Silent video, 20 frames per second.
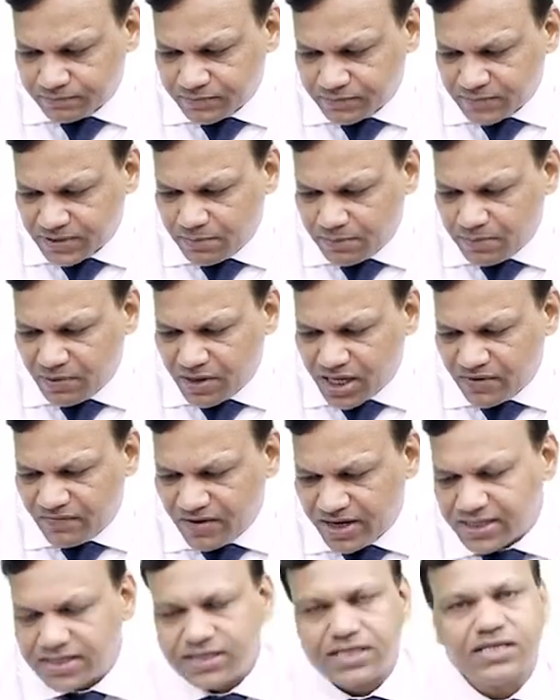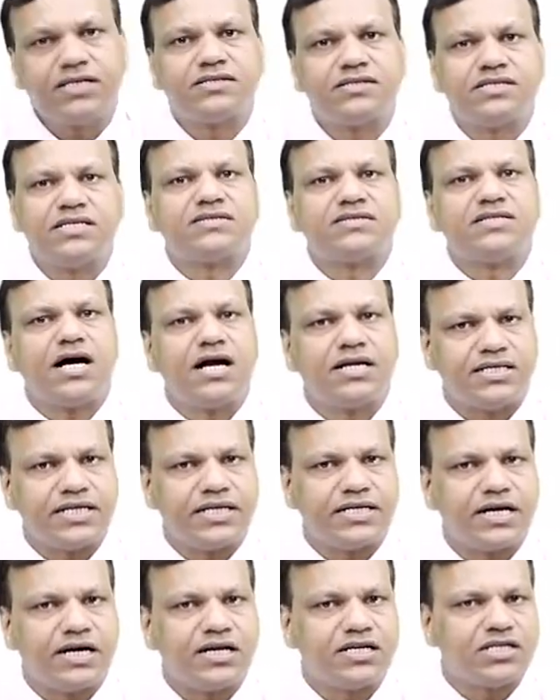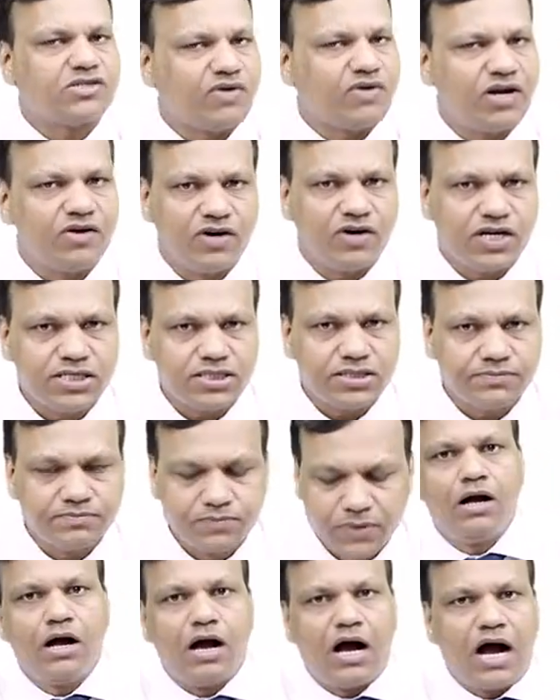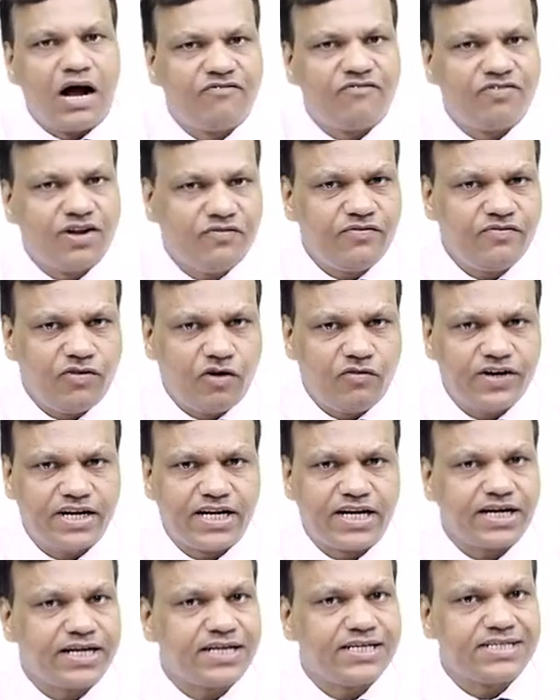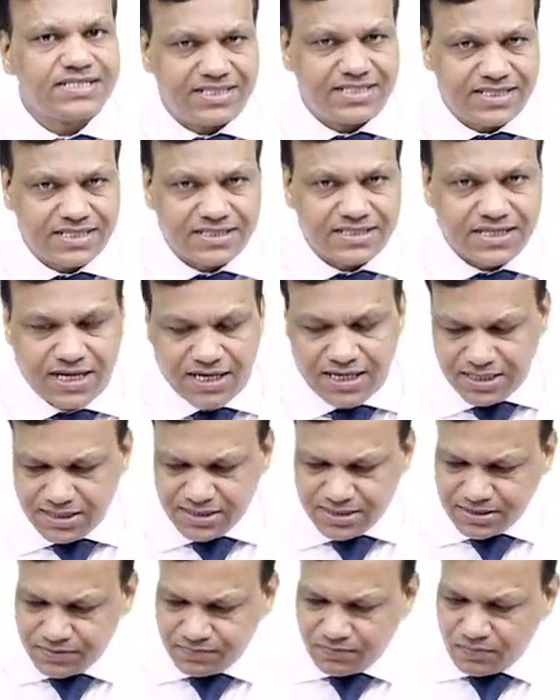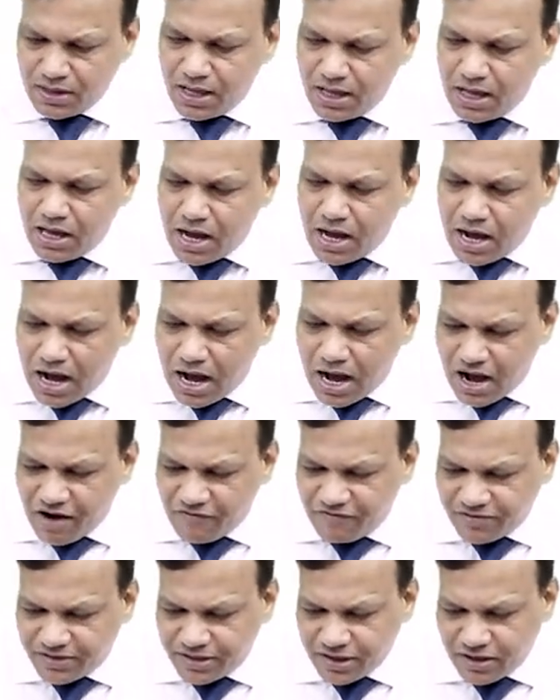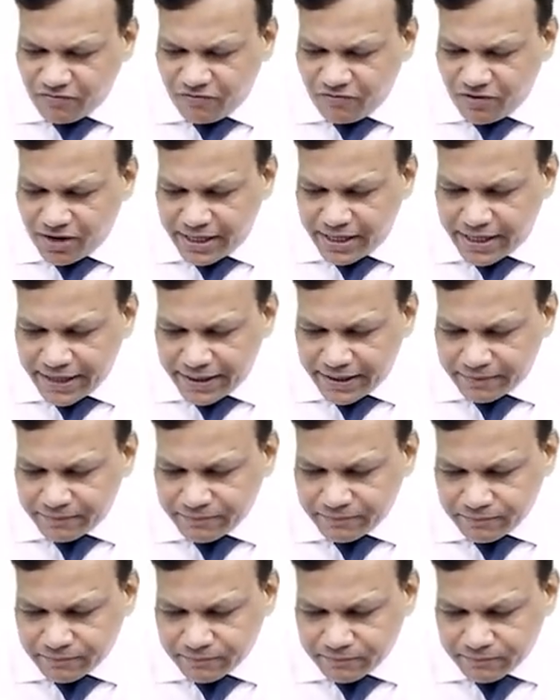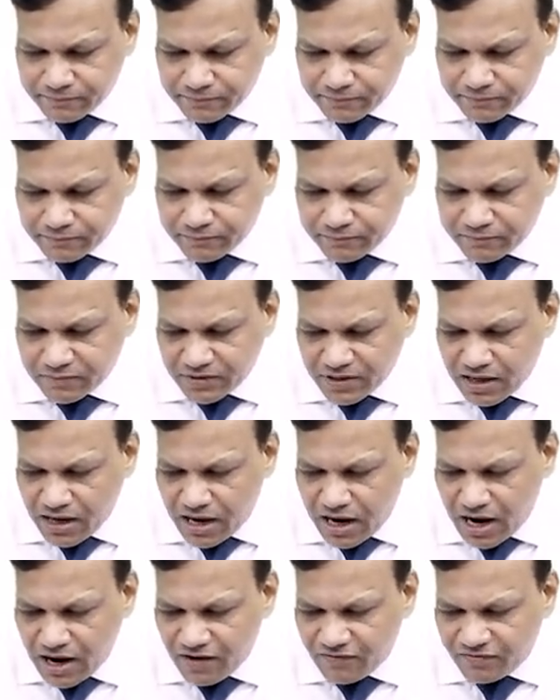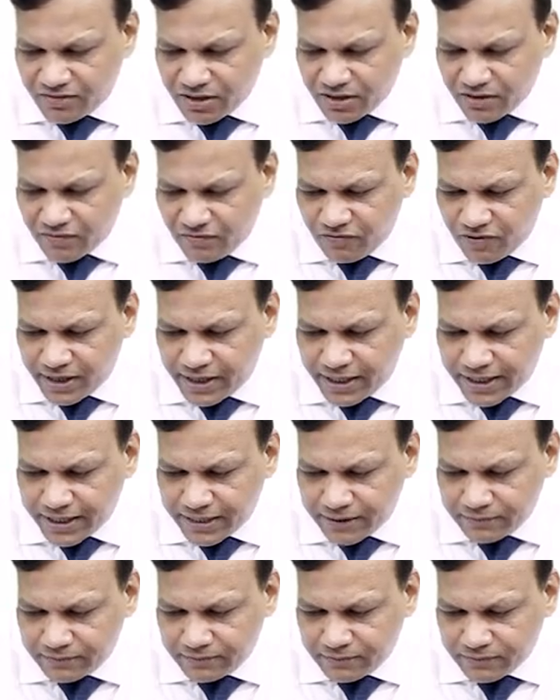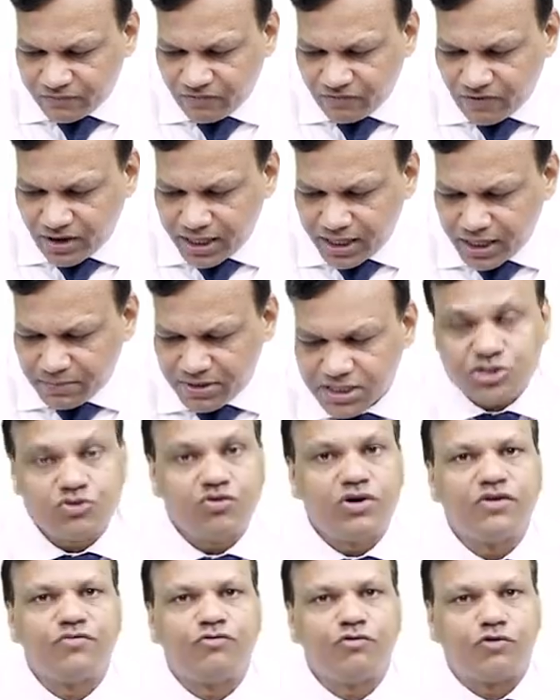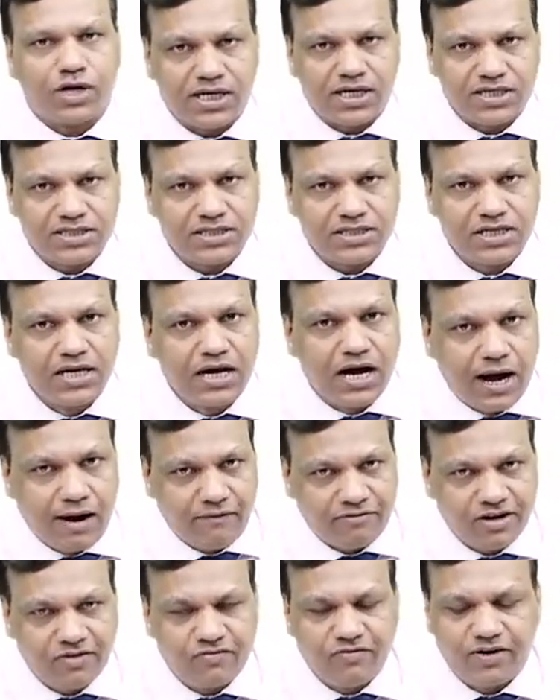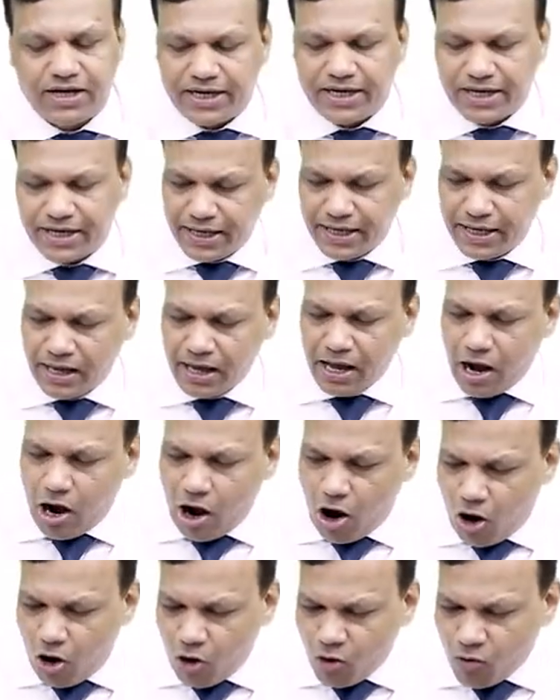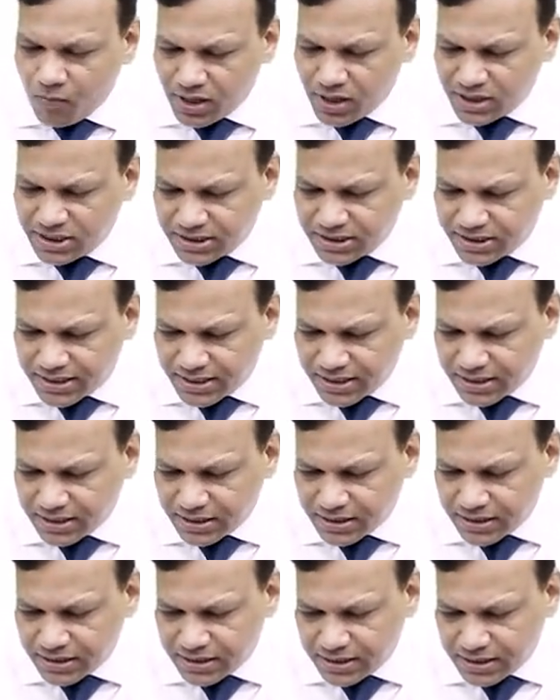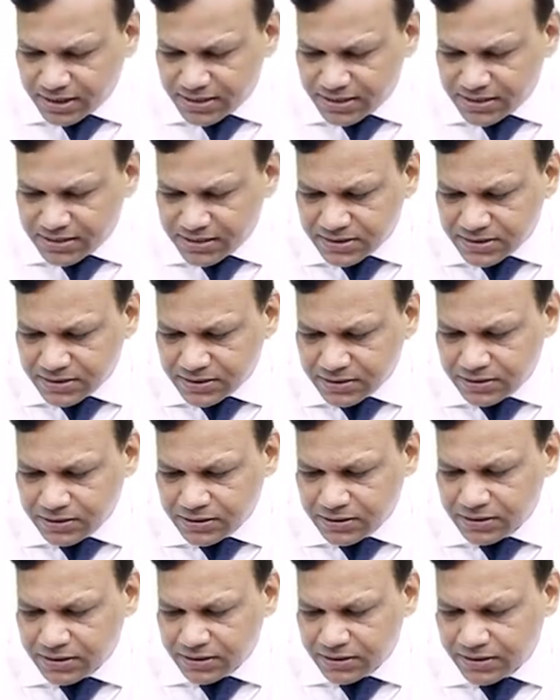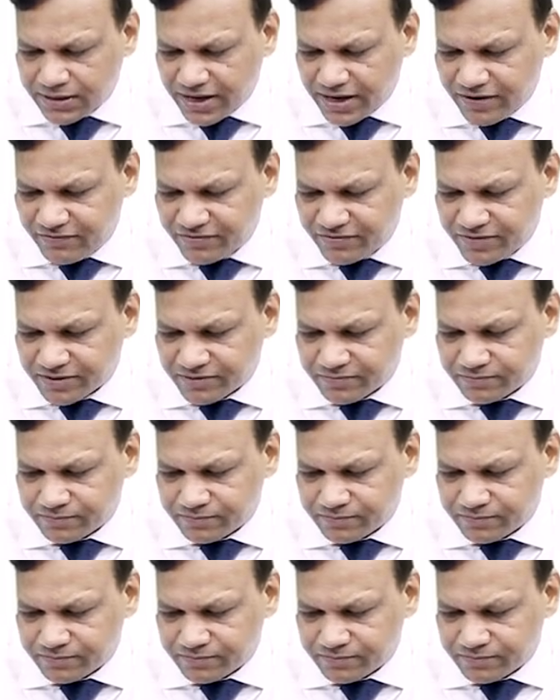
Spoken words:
They may give anything, 6 hours, 8 hours, 12 hours. Half-life of a drug is 6 hours. After 1 day, after 1 day, 1 day means 24 hours. After 1 day, how much drug is left?